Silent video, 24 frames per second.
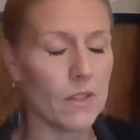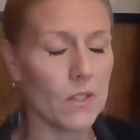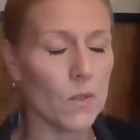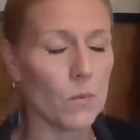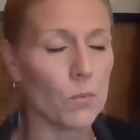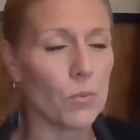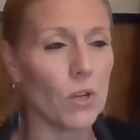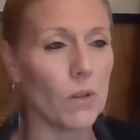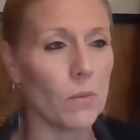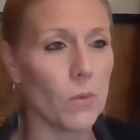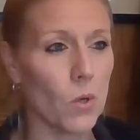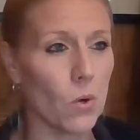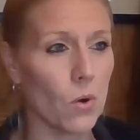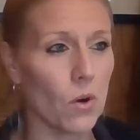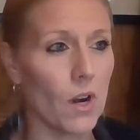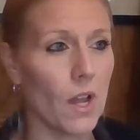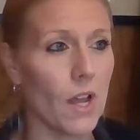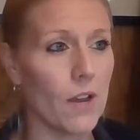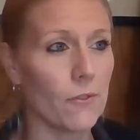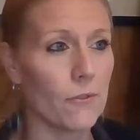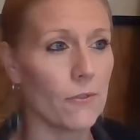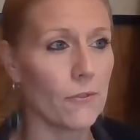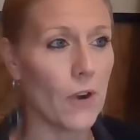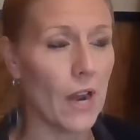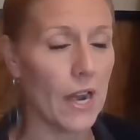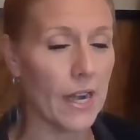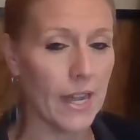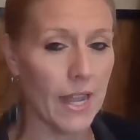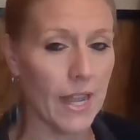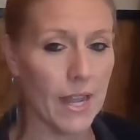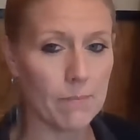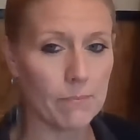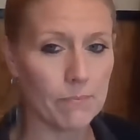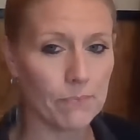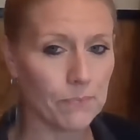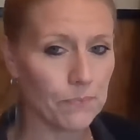in the Supreme Court on
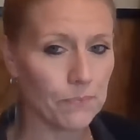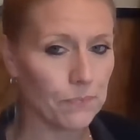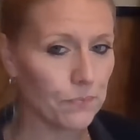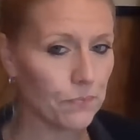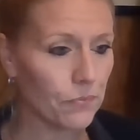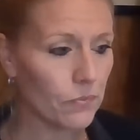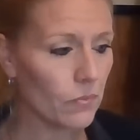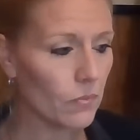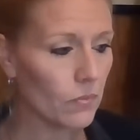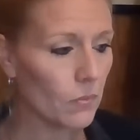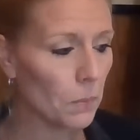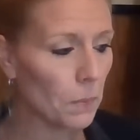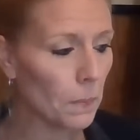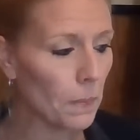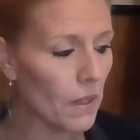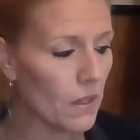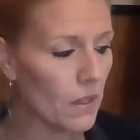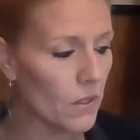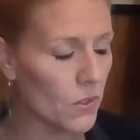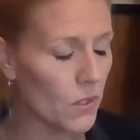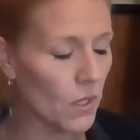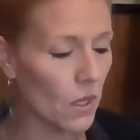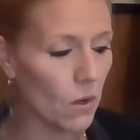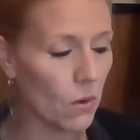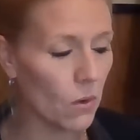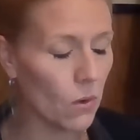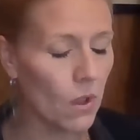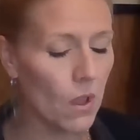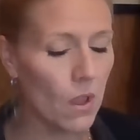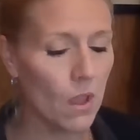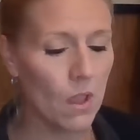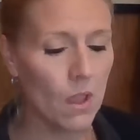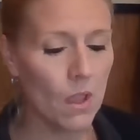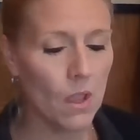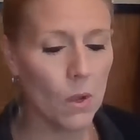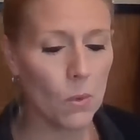Friday. So
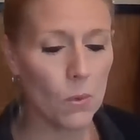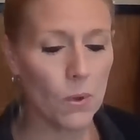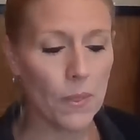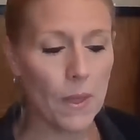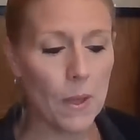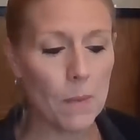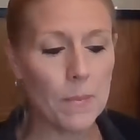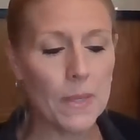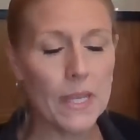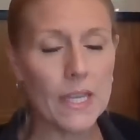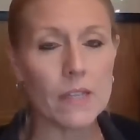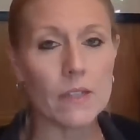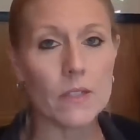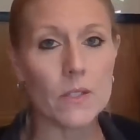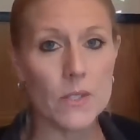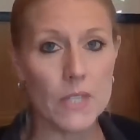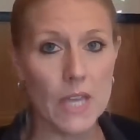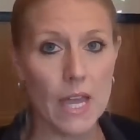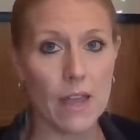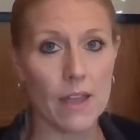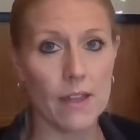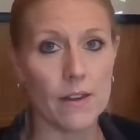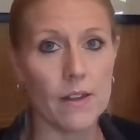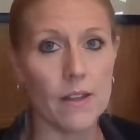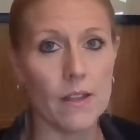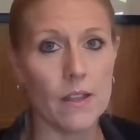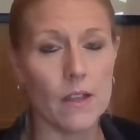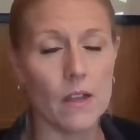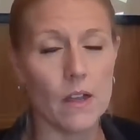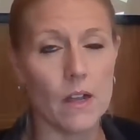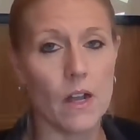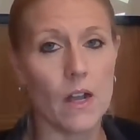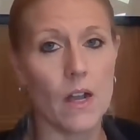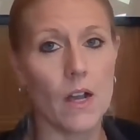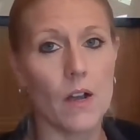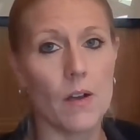with that being said,
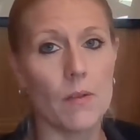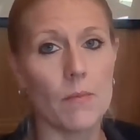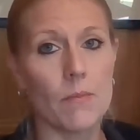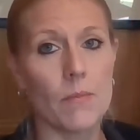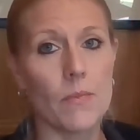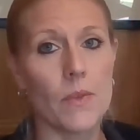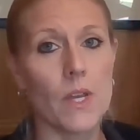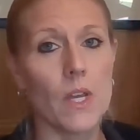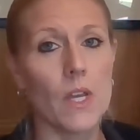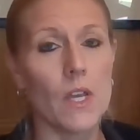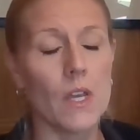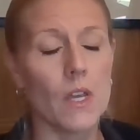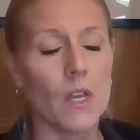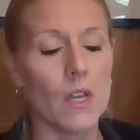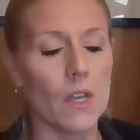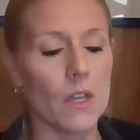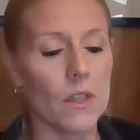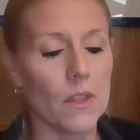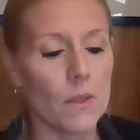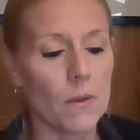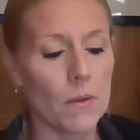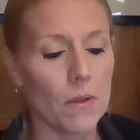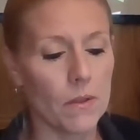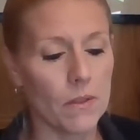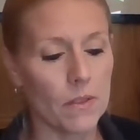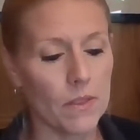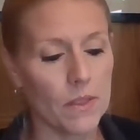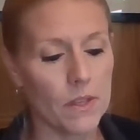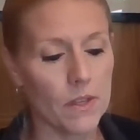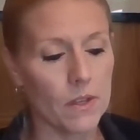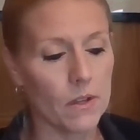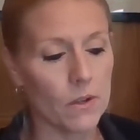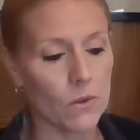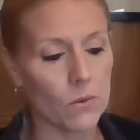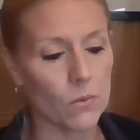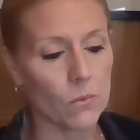
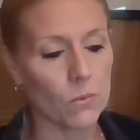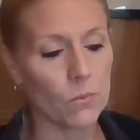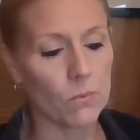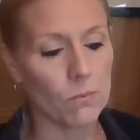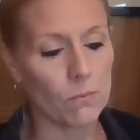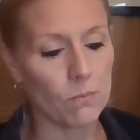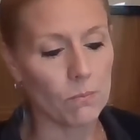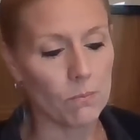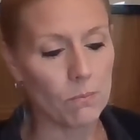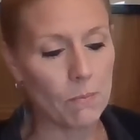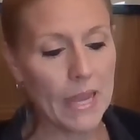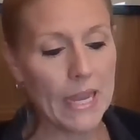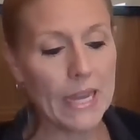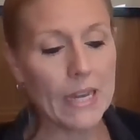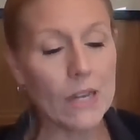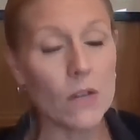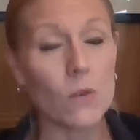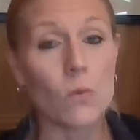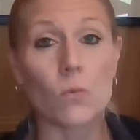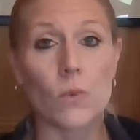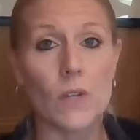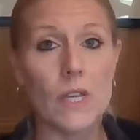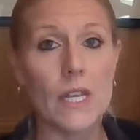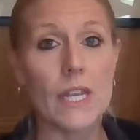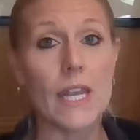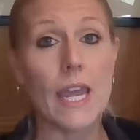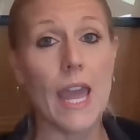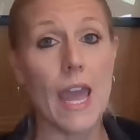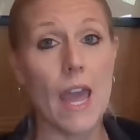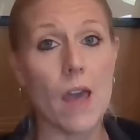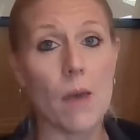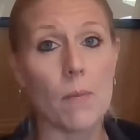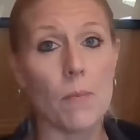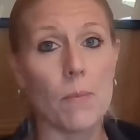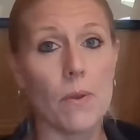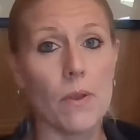the main
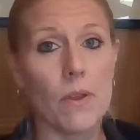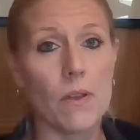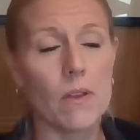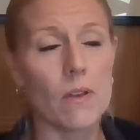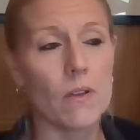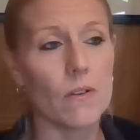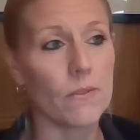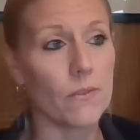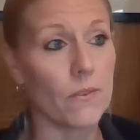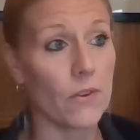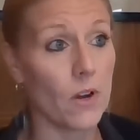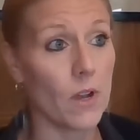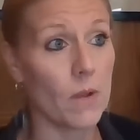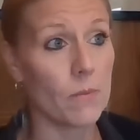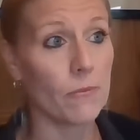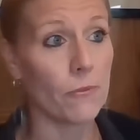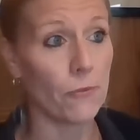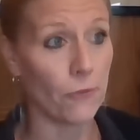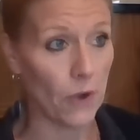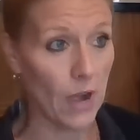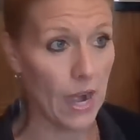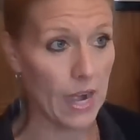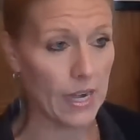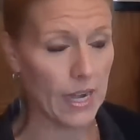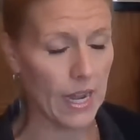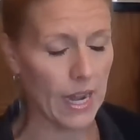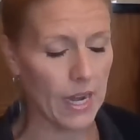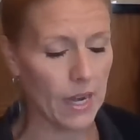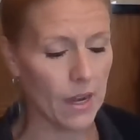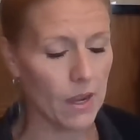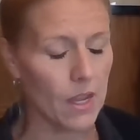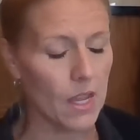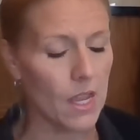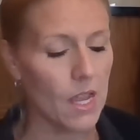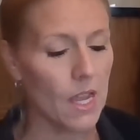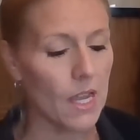recap from
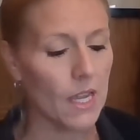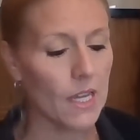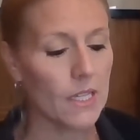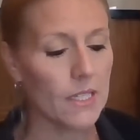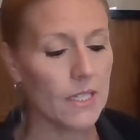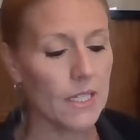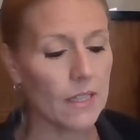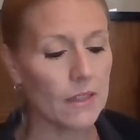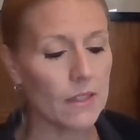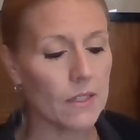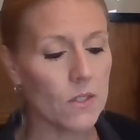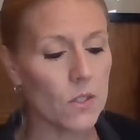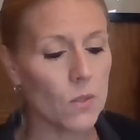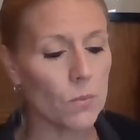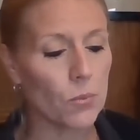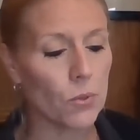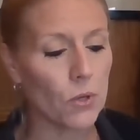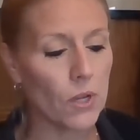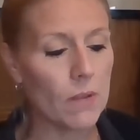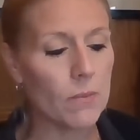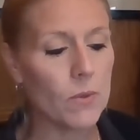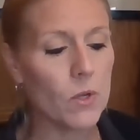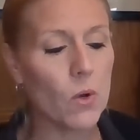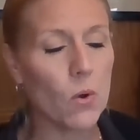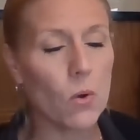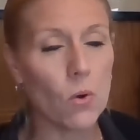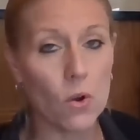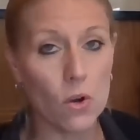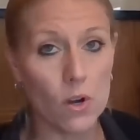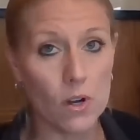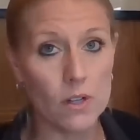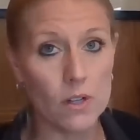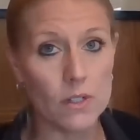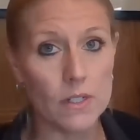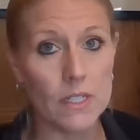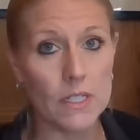Friday is that the Supreme
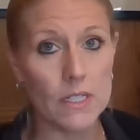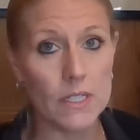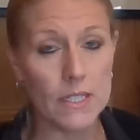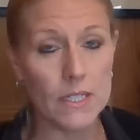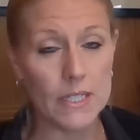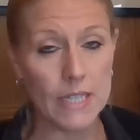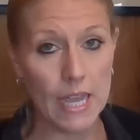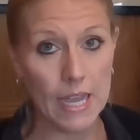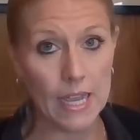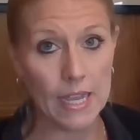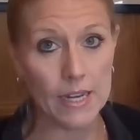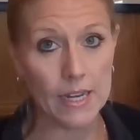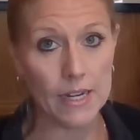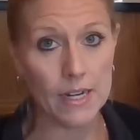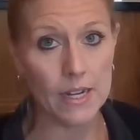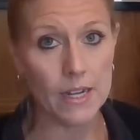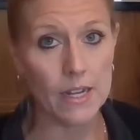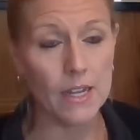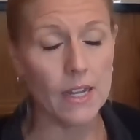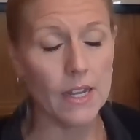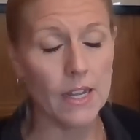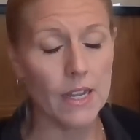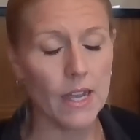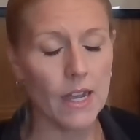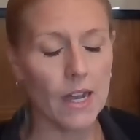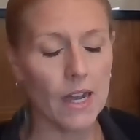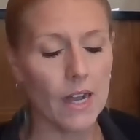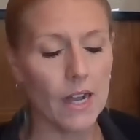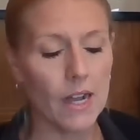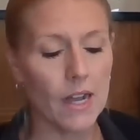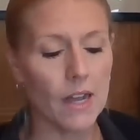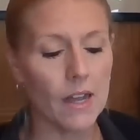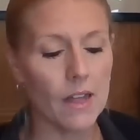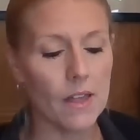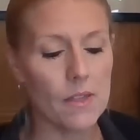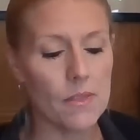Court said
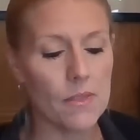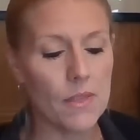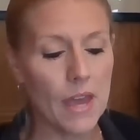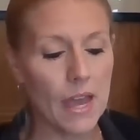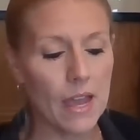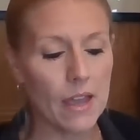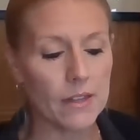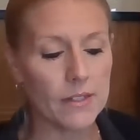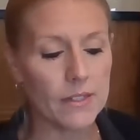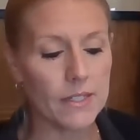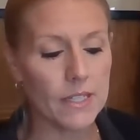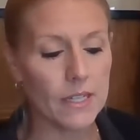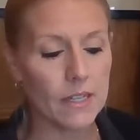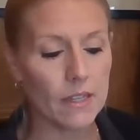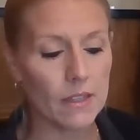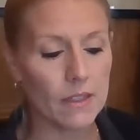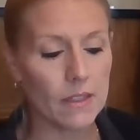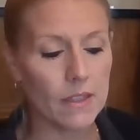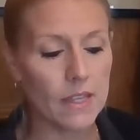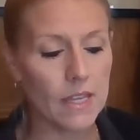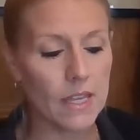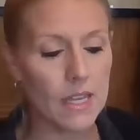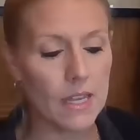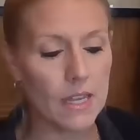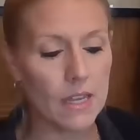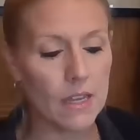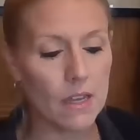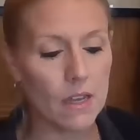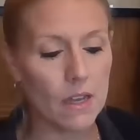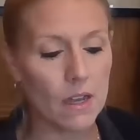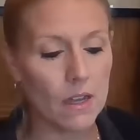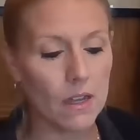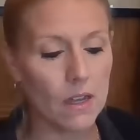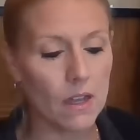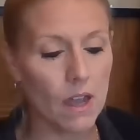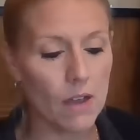that the
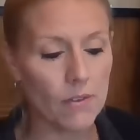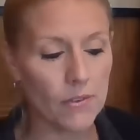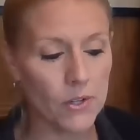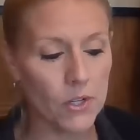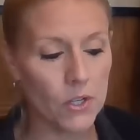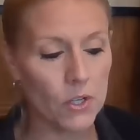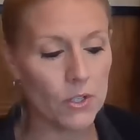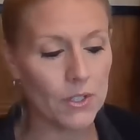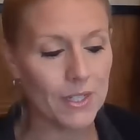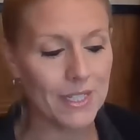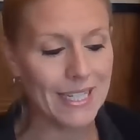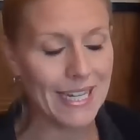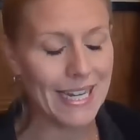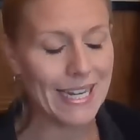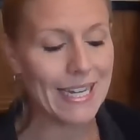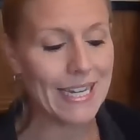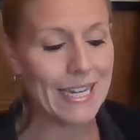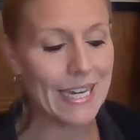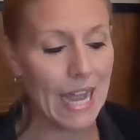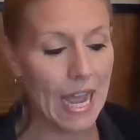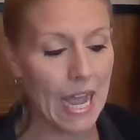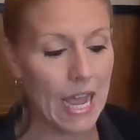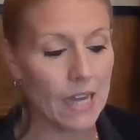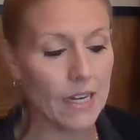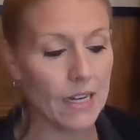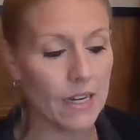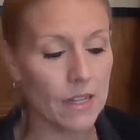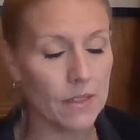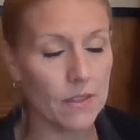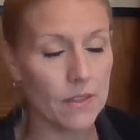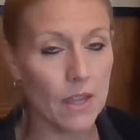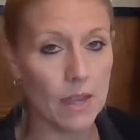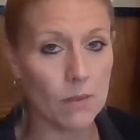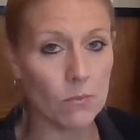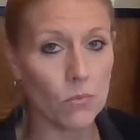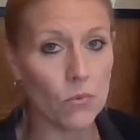governor did not,
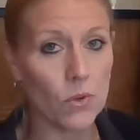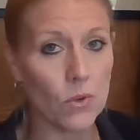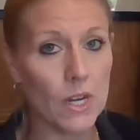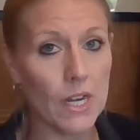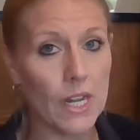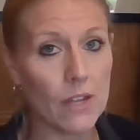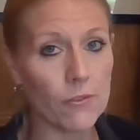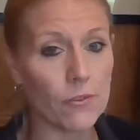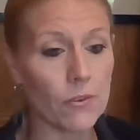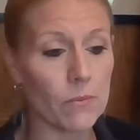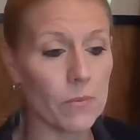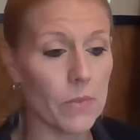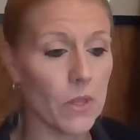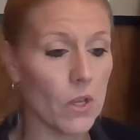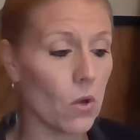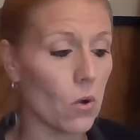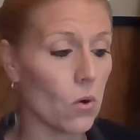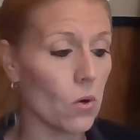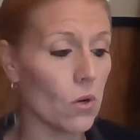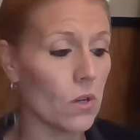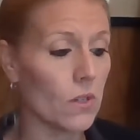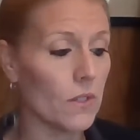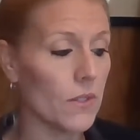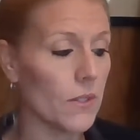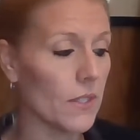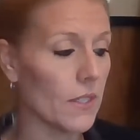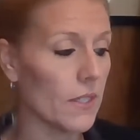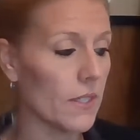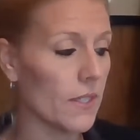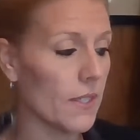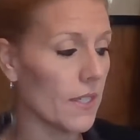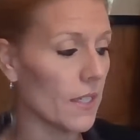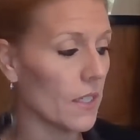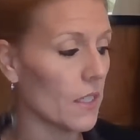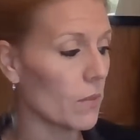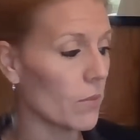and I'm reading from the court's
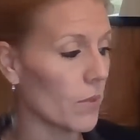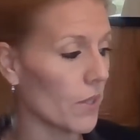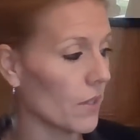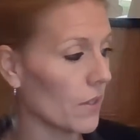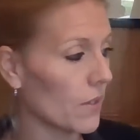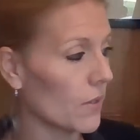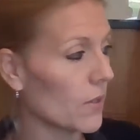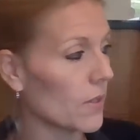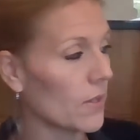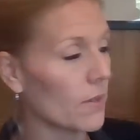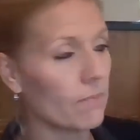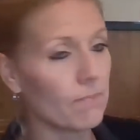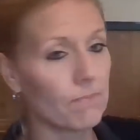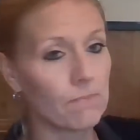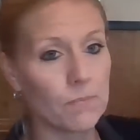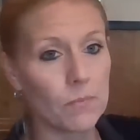syllabus.